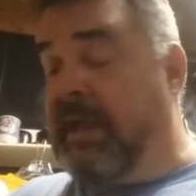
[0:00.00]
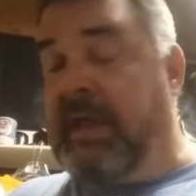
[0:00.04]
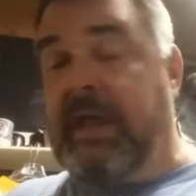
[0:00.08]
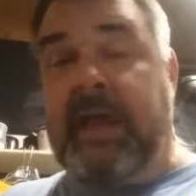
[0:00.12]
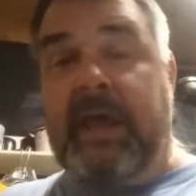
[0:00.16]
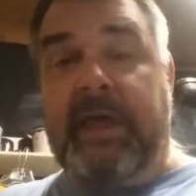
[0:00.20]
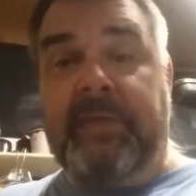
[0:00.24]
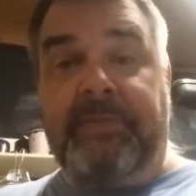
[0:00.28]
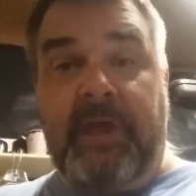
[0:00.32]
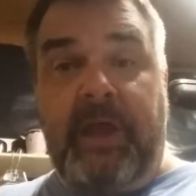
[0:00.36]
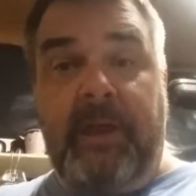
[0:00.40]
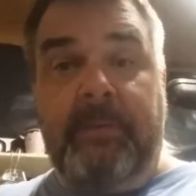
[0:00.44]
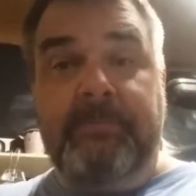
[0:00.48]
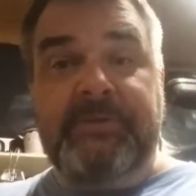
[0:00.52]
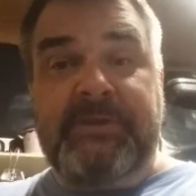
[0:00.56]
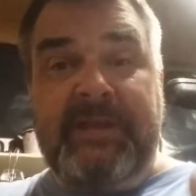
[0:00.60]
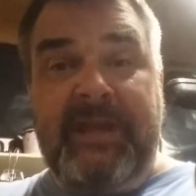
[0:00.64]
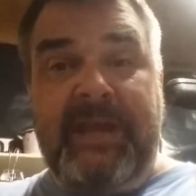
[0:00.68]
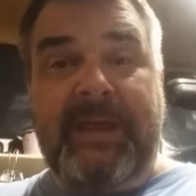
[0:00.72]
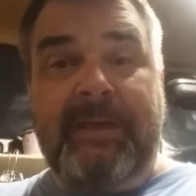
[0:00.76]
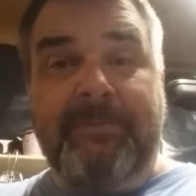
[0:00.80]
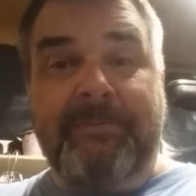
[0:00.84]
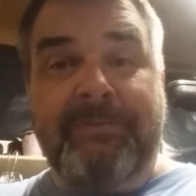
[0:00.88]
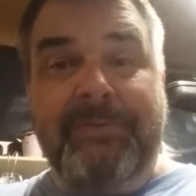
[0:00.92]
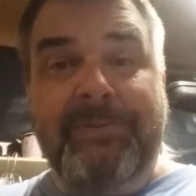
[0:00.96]
a thumbs
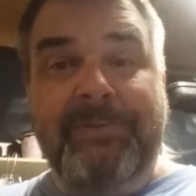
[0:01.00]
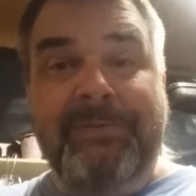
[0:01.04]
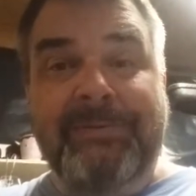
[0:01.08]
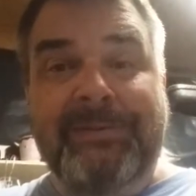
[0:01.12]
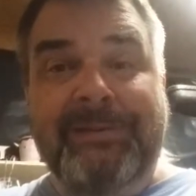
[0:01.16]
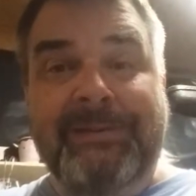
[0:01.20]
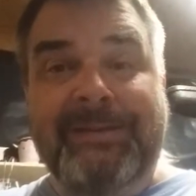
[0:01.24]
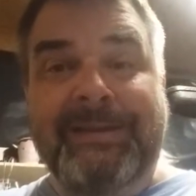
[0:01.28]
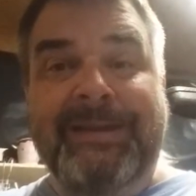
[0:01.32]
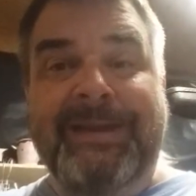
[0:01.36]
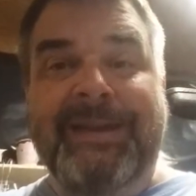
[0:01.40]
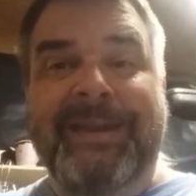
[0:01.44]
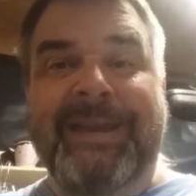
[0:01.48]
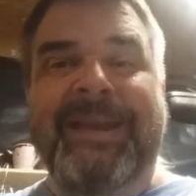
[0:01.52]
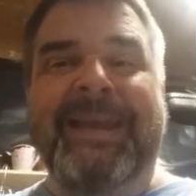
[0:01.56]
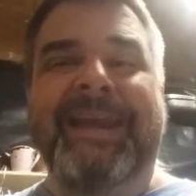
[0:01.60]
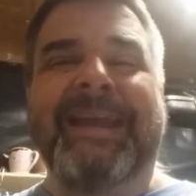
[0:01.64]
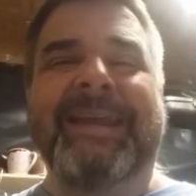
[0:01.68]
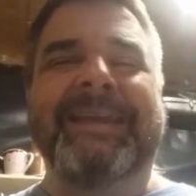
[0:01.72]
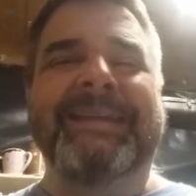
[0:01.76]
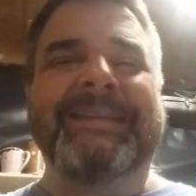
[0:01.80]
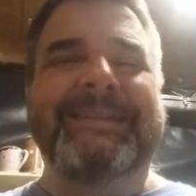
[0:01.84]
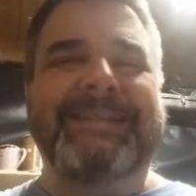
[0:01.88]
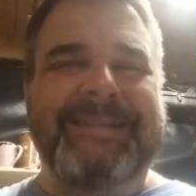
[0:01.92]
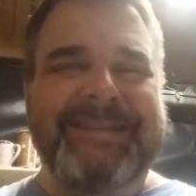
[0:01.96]
up?
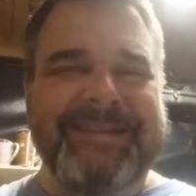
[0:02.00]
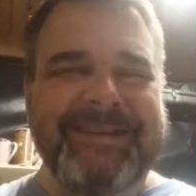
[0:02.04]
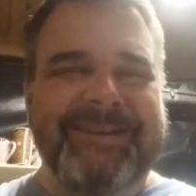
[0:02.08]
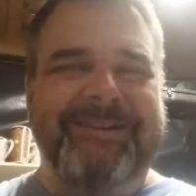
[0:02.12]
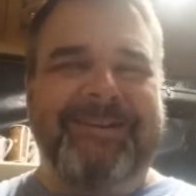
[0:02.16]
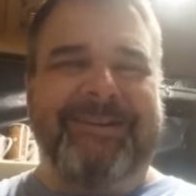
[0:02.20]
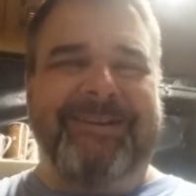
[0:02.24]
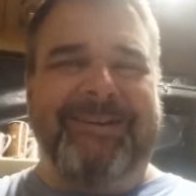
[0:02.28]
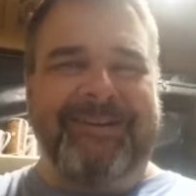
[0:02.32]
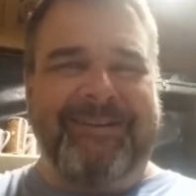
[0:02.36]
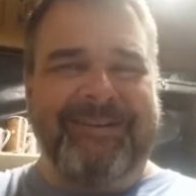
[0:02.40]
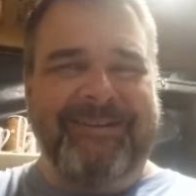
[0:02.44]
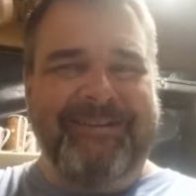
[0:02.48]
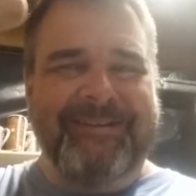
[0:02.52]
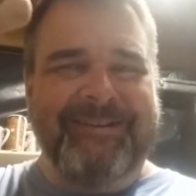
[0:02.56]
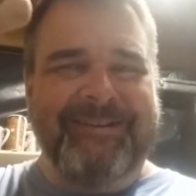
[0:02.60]
Sure.